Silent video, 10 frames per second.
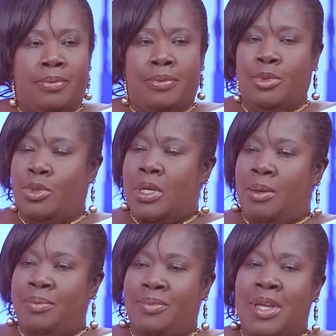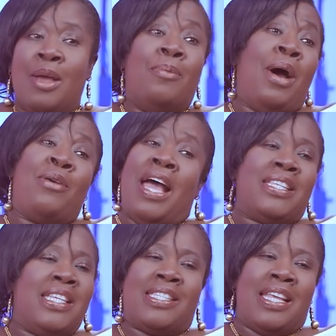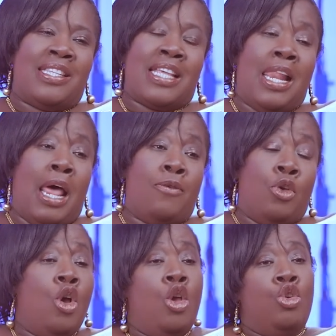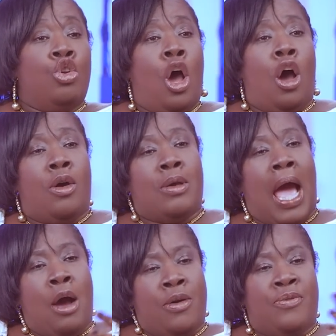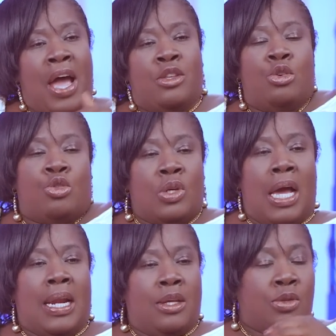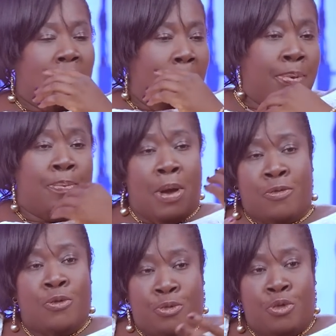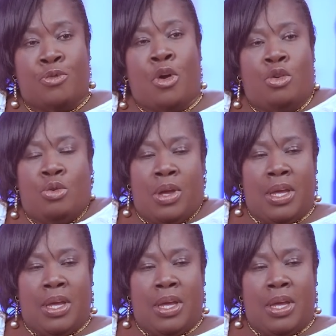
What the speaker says: You come. But we are sisters. Yeah. I love you. You know, I'll invite you to Ghana so that I prepare fufu for you.